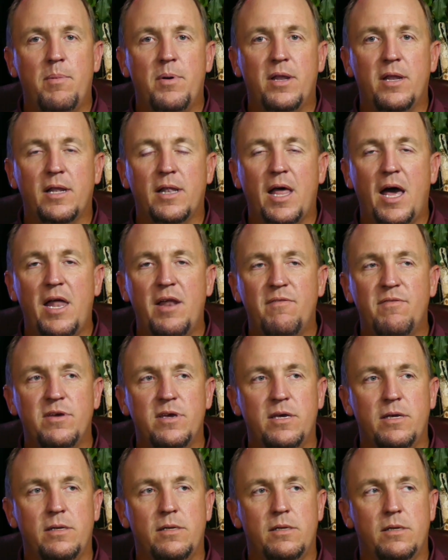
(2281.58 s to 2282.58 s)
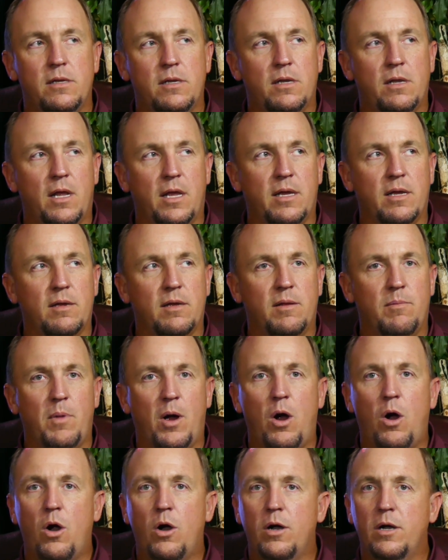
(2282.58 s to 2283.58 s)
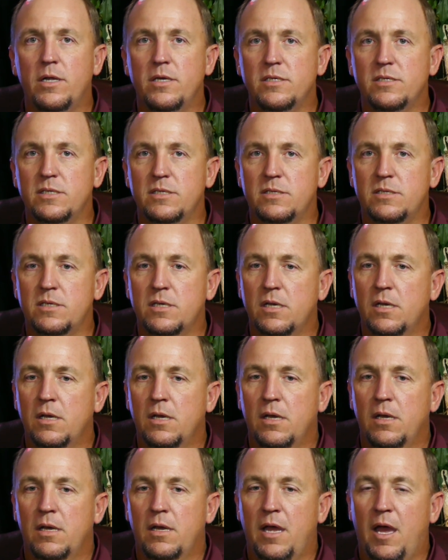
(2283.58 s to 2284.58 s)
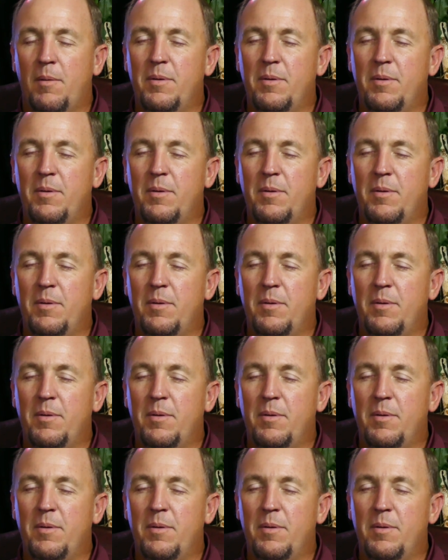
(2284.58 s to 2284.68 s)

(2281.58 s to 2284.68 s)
a lot of it, like, in my heart is I mean,